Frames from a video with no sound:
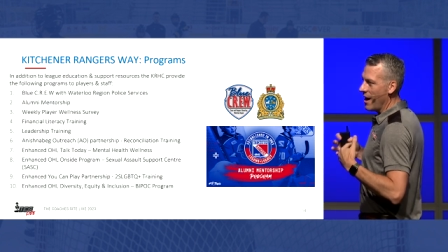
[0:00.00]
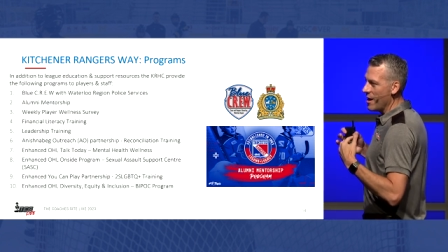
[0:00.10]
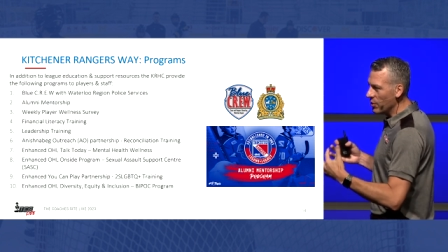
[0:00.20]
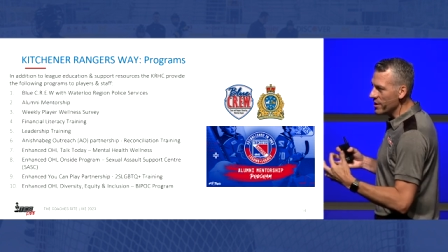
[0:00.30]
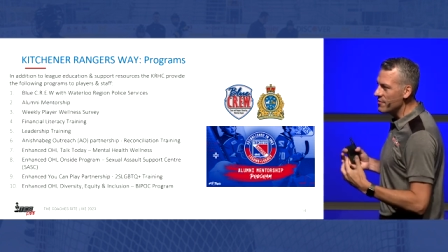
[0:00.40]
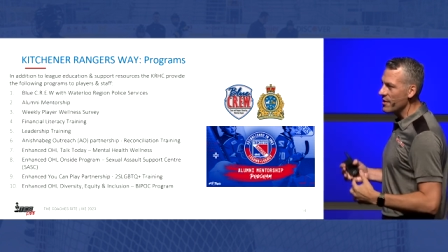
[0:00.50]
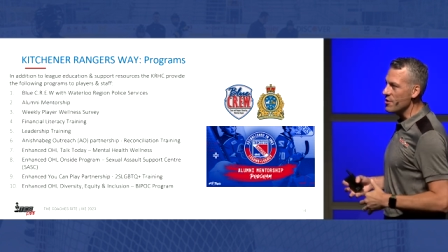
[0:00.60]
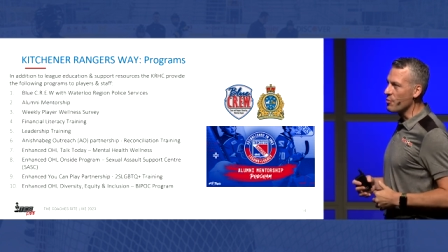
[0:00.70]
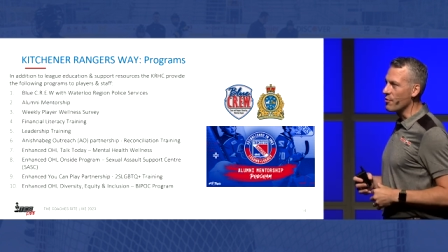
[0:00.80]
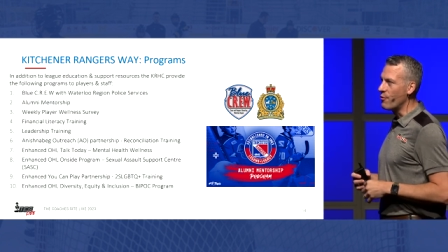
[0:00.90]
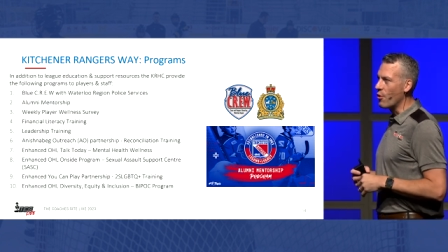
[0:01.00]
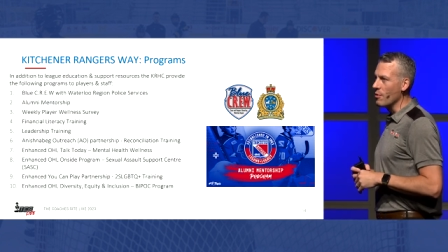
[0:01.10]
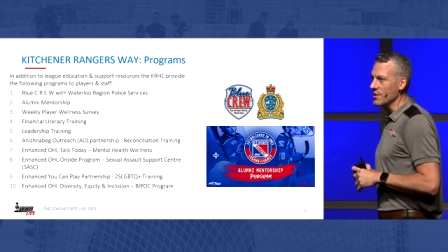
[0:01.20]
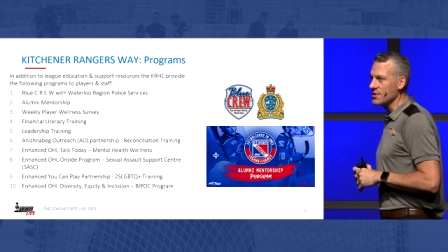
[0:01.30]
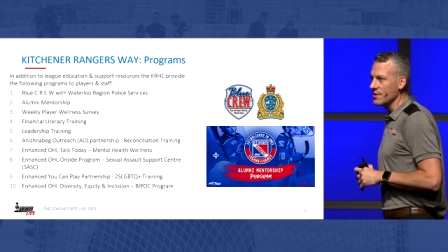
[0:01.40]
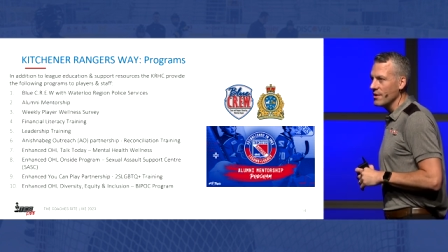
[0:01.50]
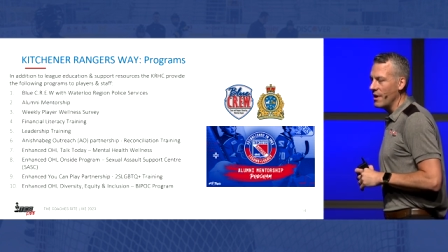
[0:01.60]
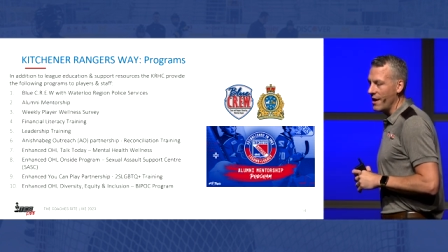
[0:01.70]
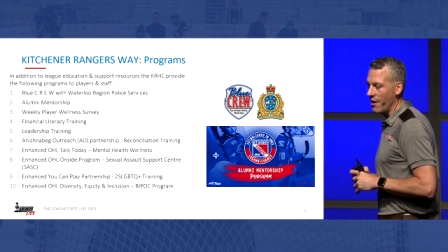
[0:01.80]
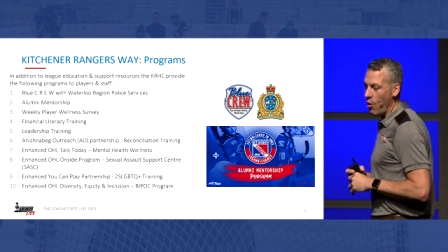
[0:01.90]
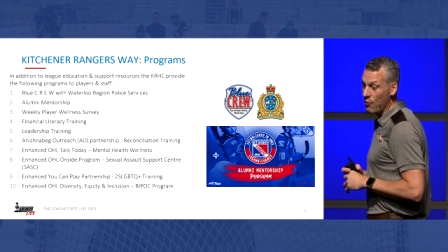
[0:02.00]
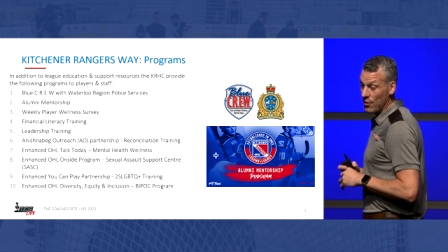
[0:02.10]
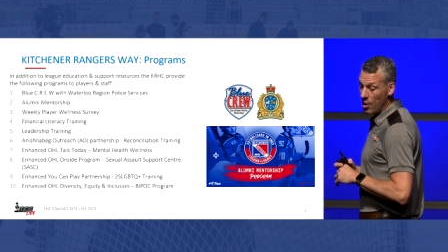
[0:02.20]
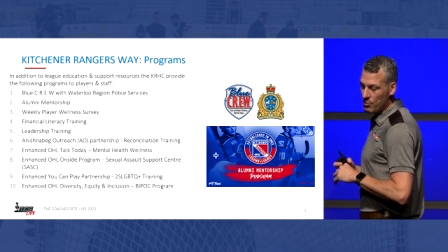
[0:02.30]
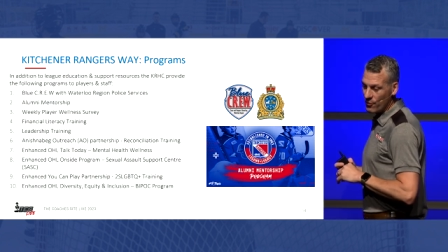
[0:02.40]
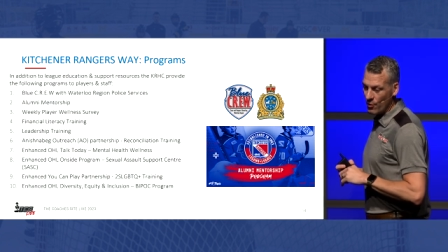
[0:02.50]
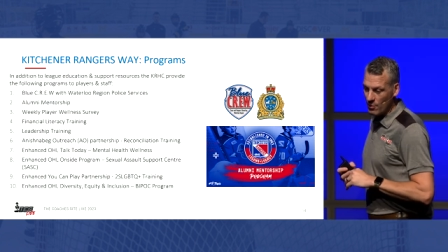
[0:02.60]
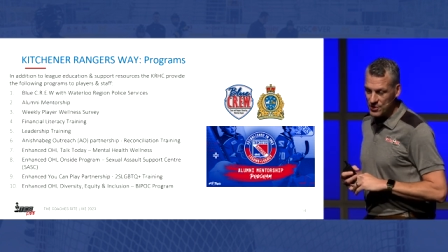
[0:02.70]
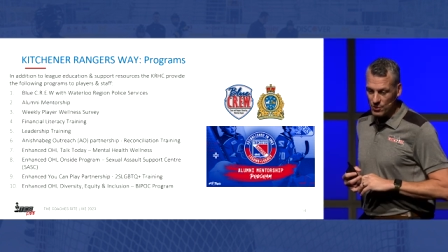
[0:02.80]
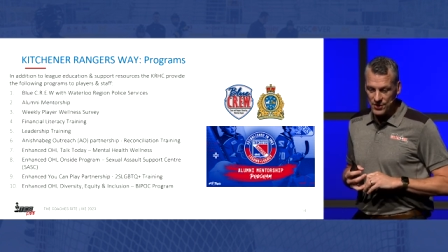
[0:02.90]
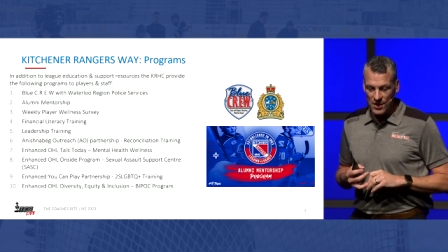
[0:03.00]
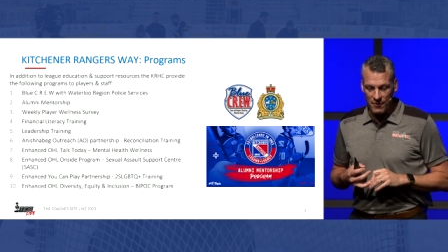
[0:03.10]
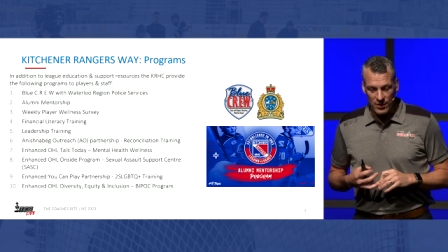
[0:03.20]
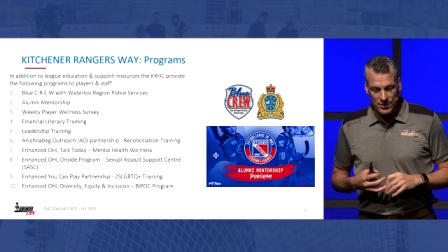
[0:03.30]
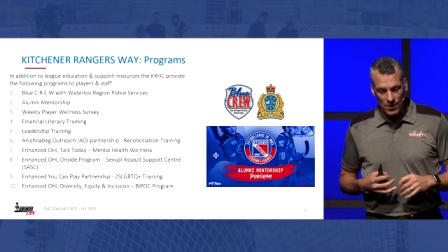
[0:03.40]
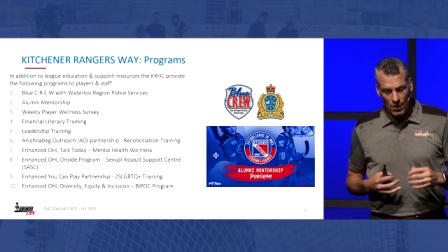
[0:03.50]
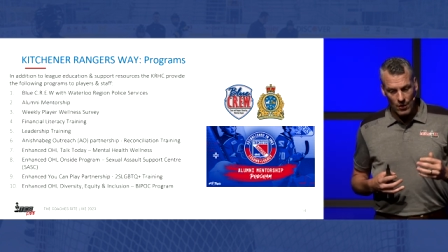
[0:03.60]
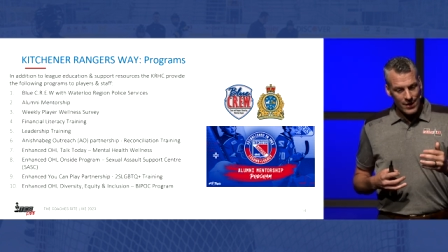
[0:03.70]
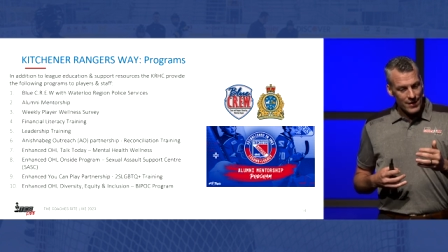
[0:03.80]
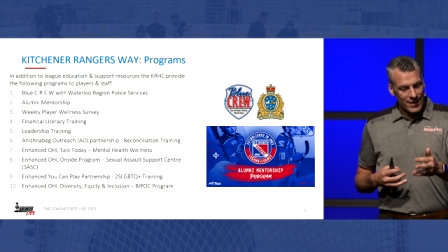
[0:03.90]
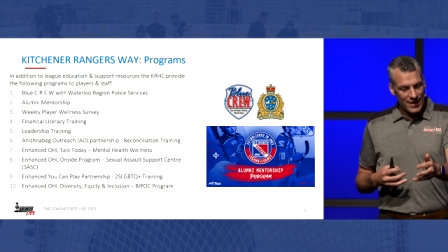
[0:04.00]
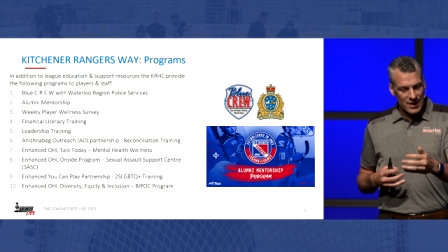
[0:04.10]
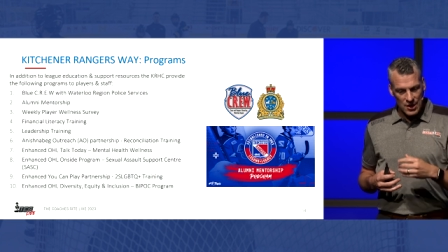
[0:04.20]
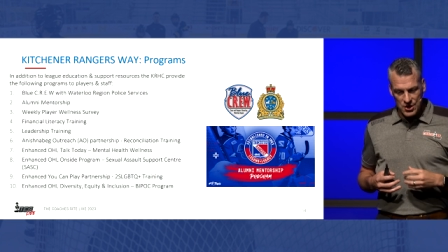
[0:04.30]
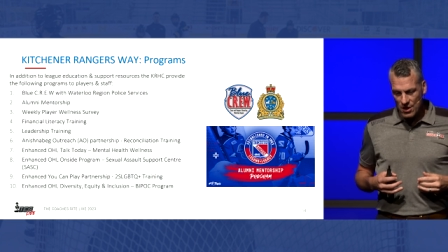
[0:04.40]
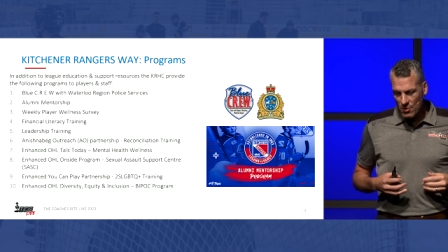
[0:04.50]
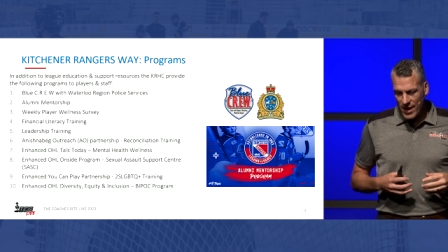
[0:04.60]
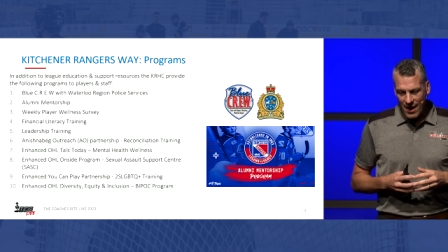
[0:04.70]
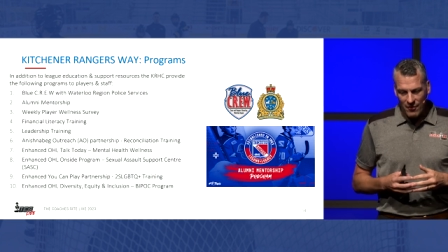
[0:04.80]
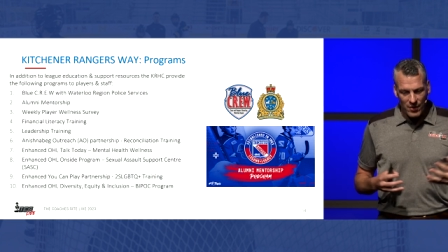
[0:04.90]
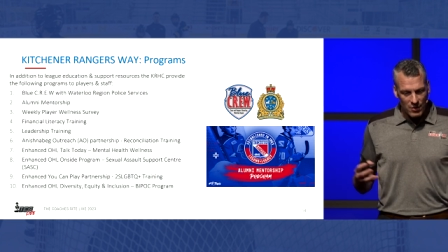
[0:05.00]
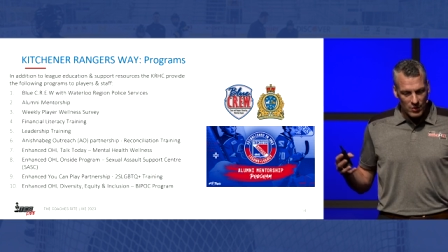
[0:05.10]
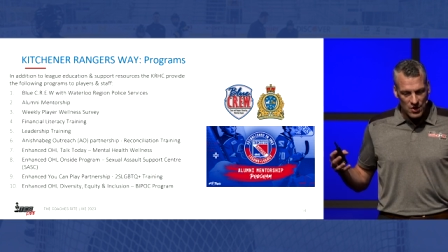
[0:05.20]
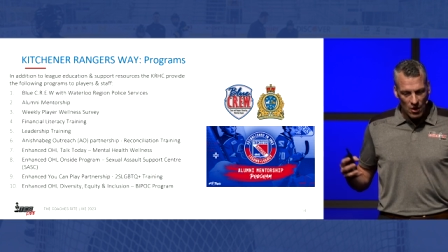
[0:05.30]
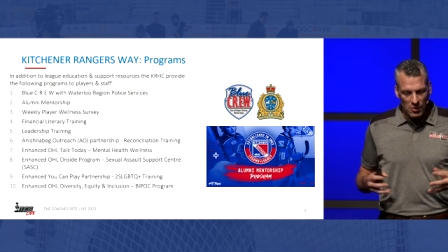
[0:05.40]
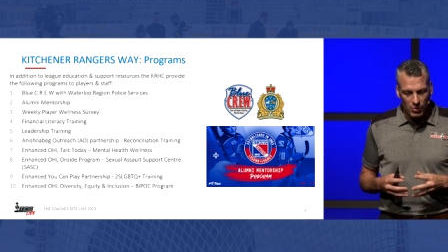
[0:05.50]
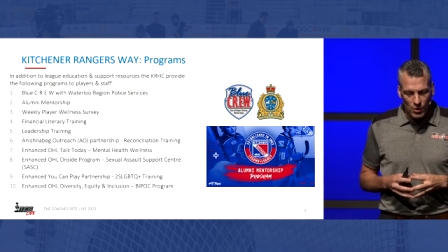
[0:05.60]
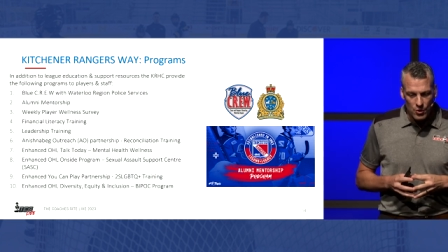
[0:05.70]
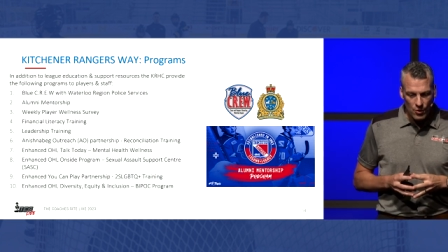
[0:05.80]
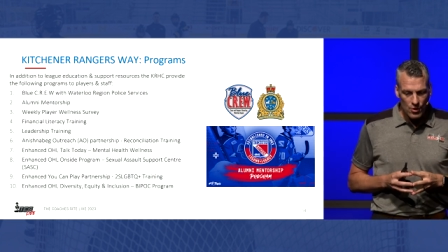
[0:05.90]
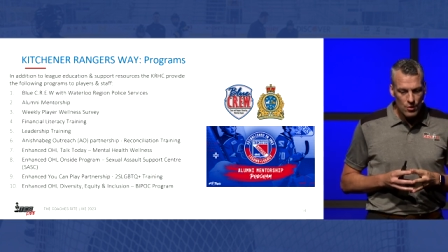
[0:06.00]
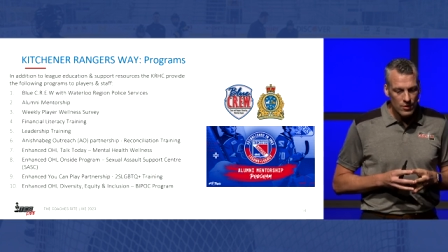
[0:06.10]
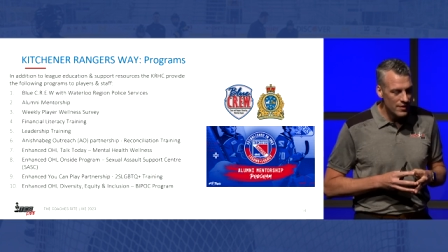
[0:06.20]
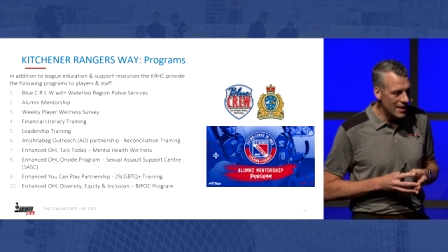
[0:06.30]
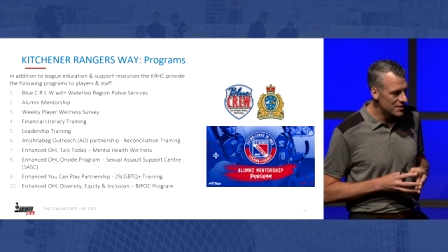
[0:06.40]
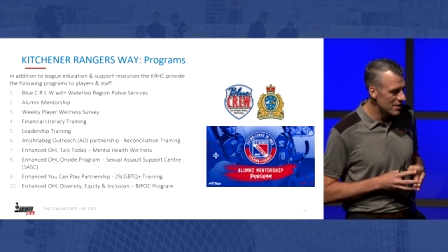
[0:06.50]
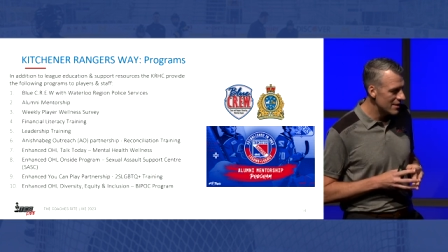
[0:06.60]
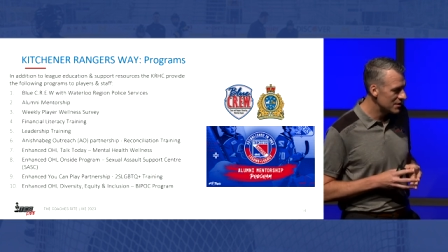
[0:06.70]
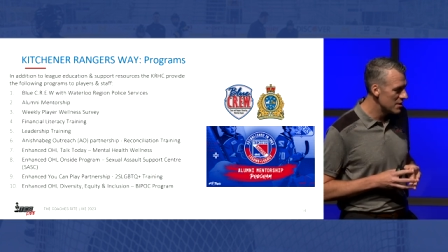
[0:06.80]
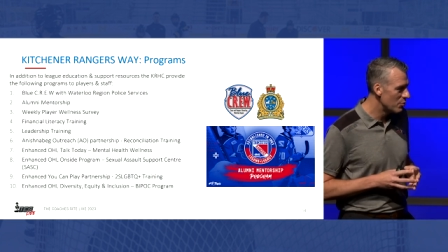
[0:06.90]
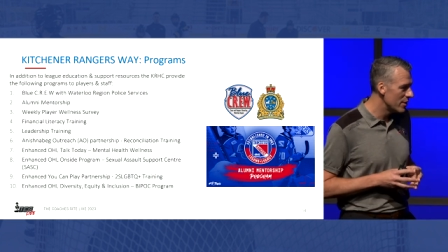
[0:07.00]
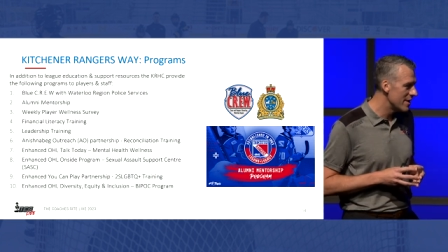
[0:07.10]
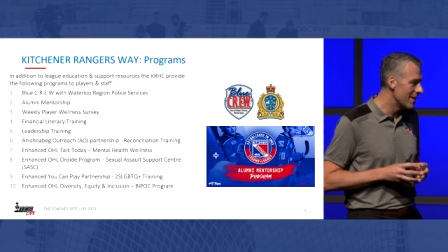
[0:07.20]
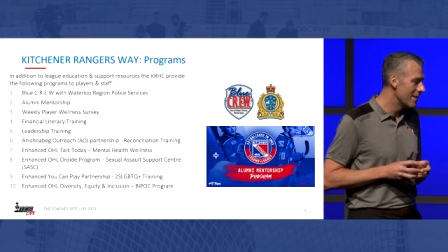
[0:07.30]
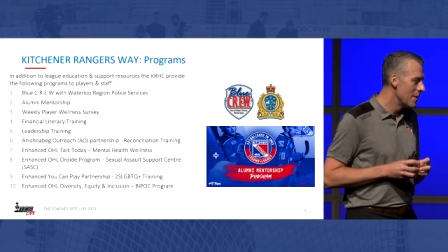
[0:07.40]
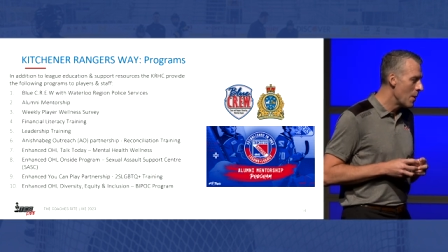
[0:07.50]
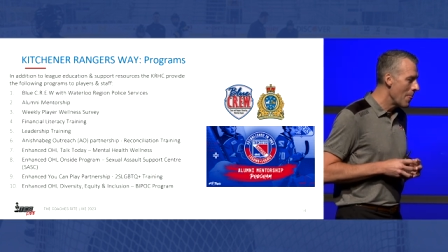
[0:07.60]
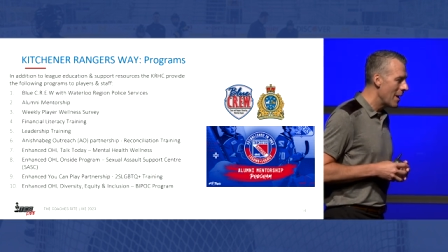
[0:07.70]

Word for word: I believe that your performance, overall performance, will suffer. So in Kitchener, we have what's called the Blue Crew, and that's simply a